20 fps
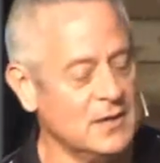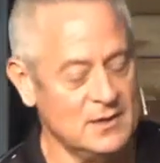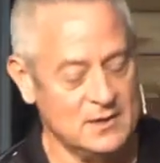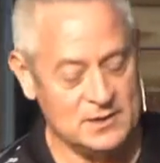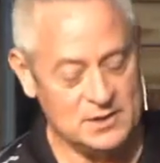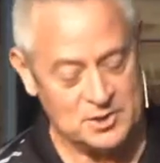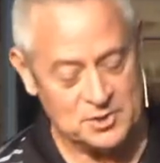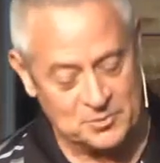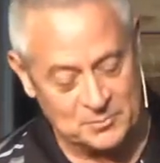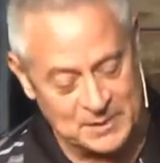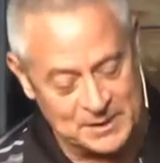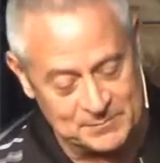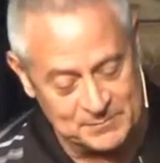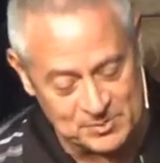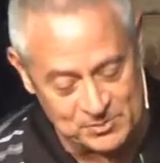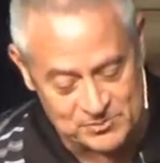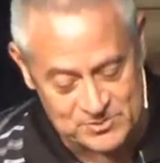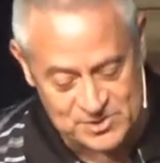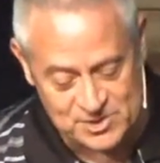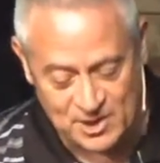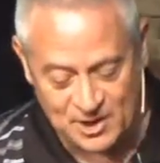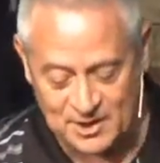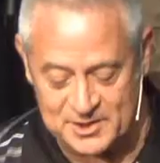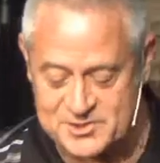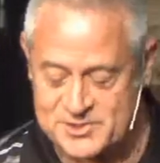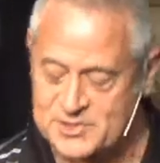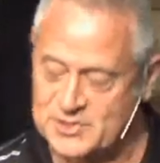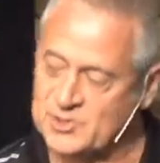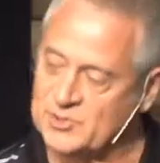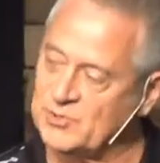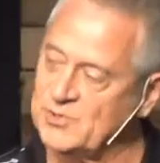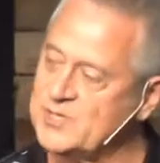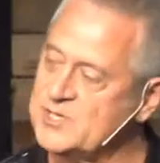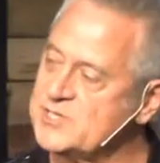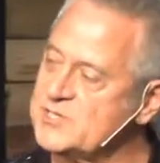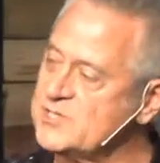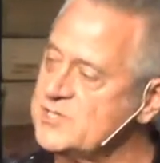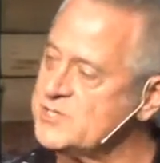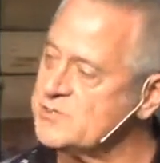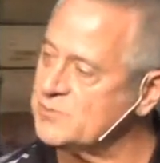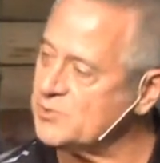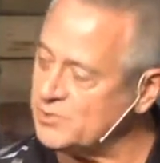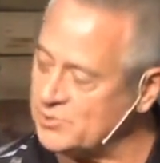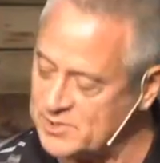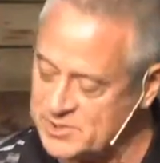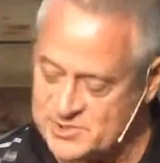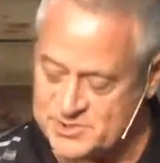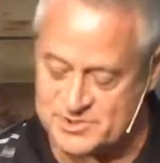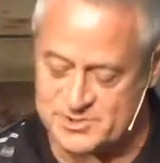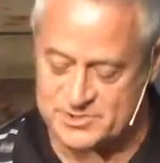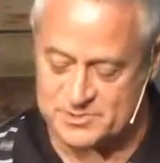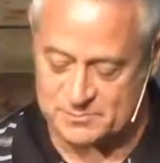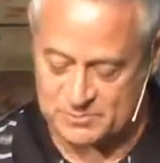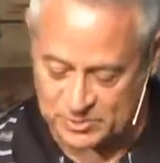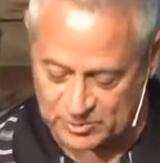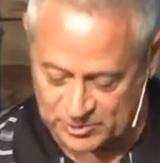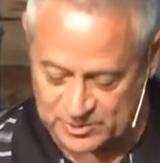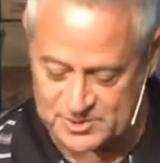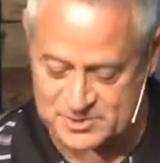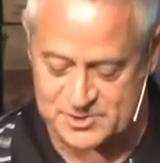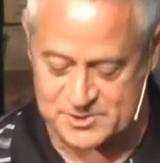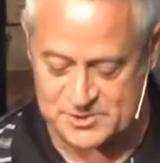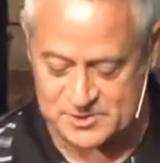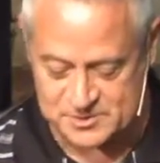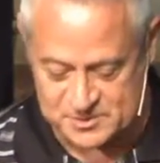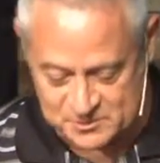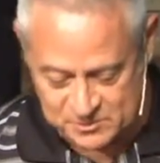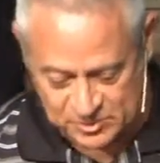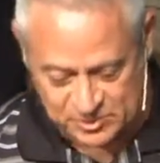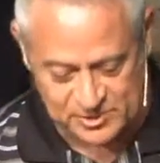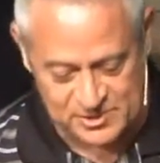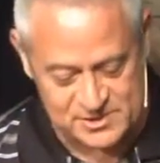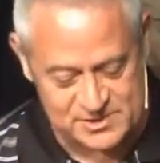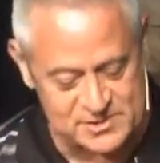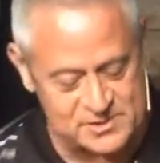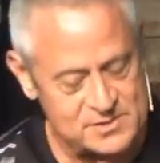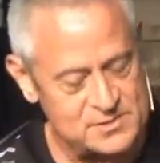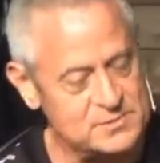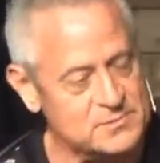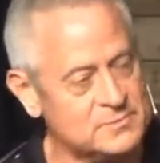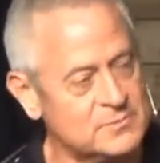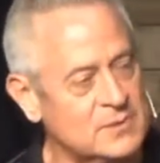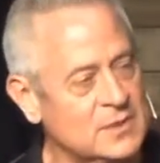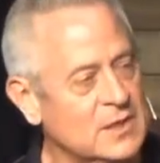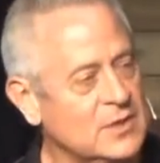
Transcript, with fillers: You know, maybe there was constant criticism, criticism, criticism, criticism.